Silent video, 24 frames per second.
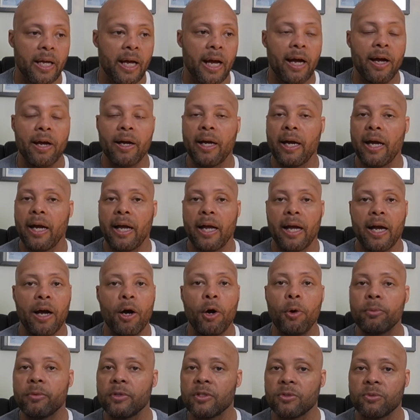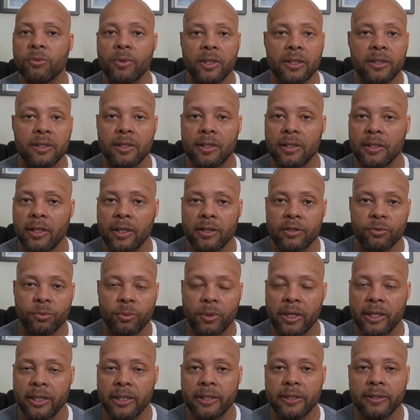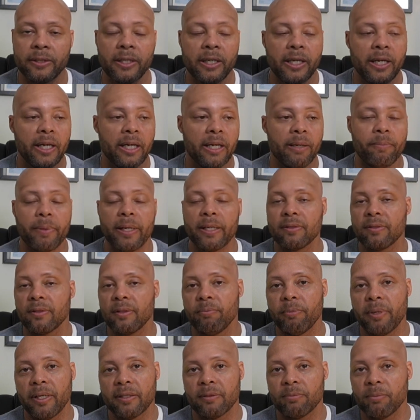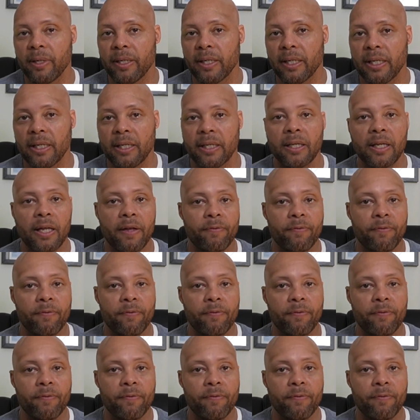I hope this one does well and makes money.